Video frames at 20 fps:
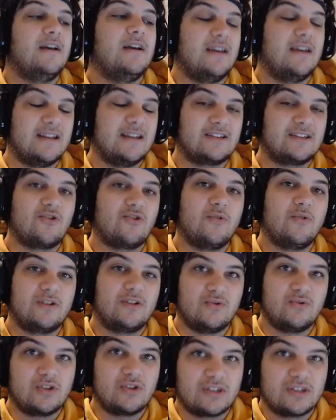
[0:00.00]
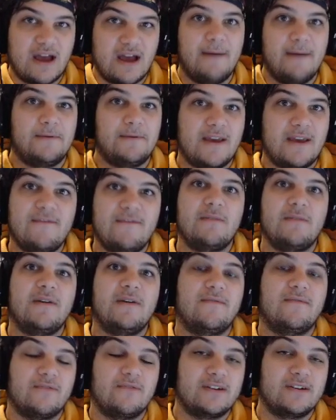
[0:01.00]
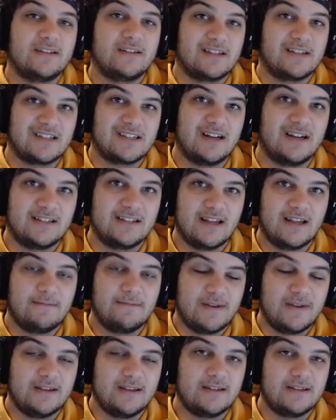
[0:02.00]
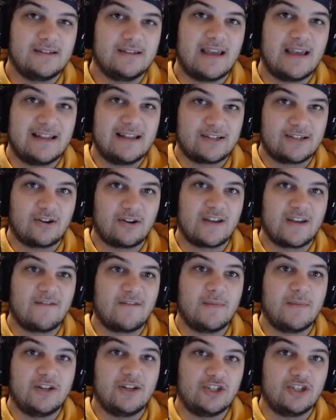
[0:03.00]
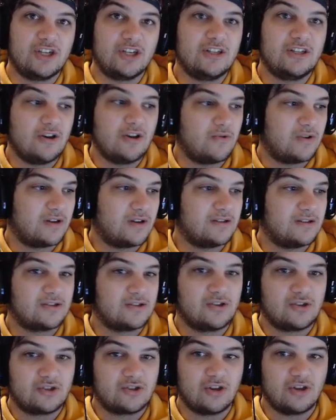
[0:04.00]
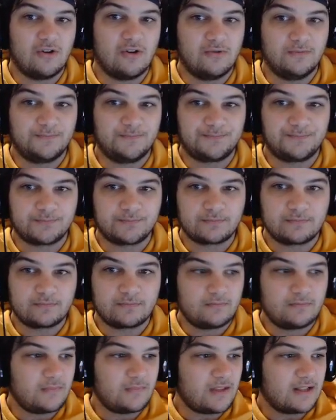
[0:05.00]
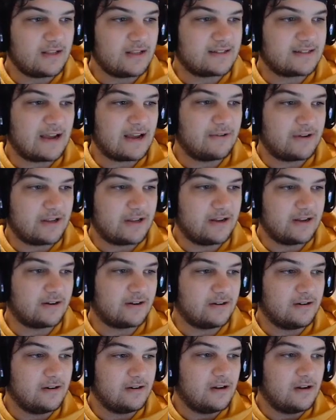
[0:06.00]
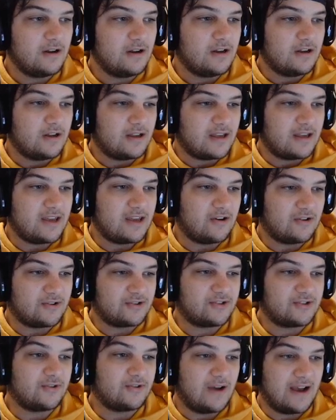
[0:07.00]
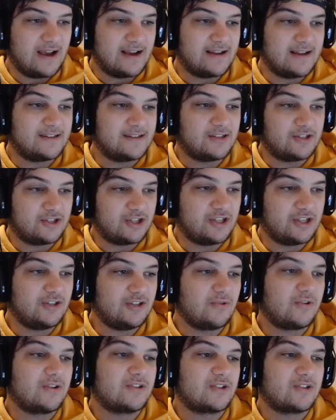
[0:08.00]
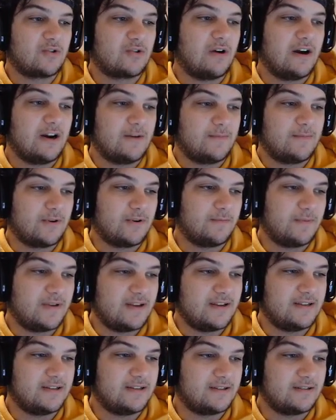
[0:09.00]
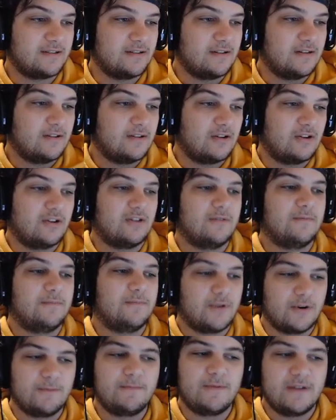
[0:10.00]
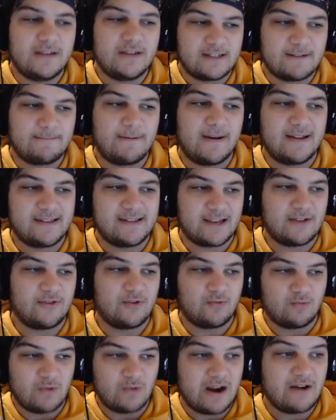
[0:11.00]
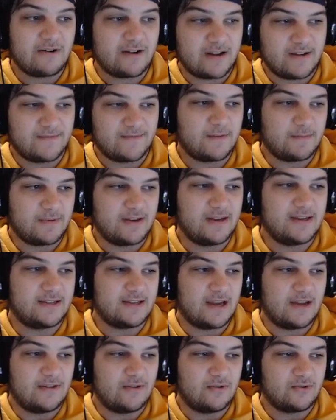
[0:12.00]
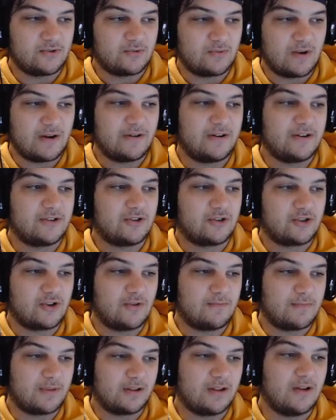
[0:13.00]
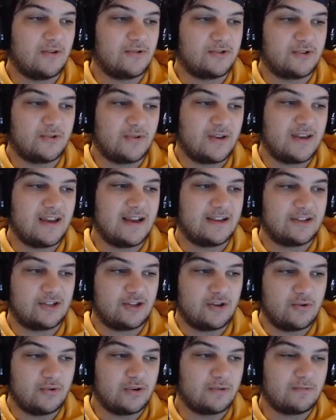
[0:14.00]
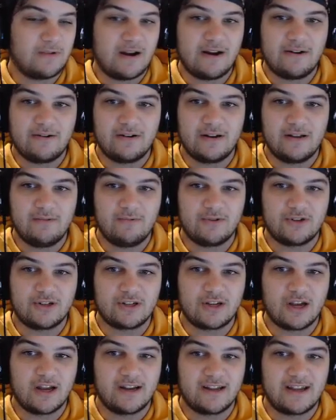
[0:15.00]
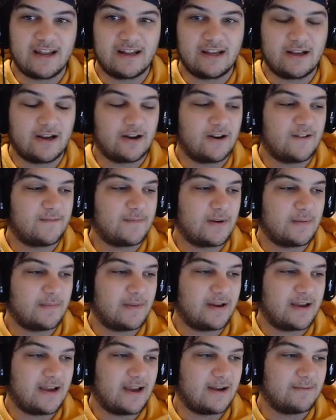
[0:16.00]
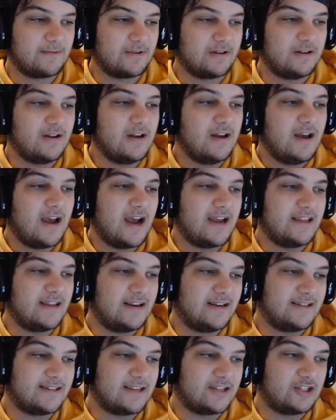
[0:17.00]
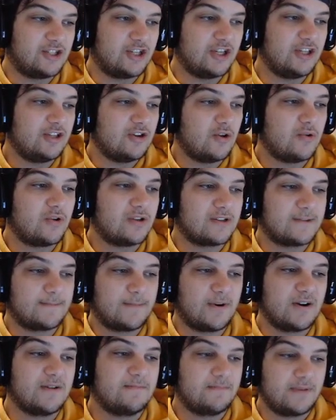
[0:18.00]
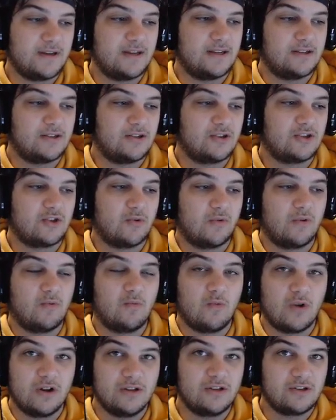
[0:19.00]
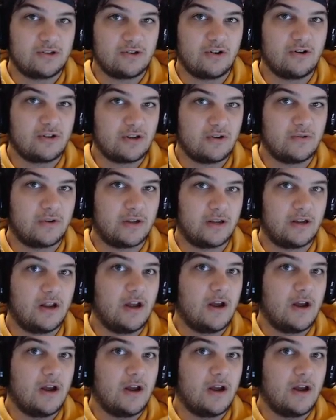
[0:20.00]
it's going to stop giving me Freezing Sunday pieces and start giving me G tokens. So, down here, he also has G tokens acquired per piece, or per piece depends on the rarity of the piece, and those rarities are shown below. So he has unit rarity, which is getting cut off by my camera, and then it says G tokens per piece. So a 1-star unit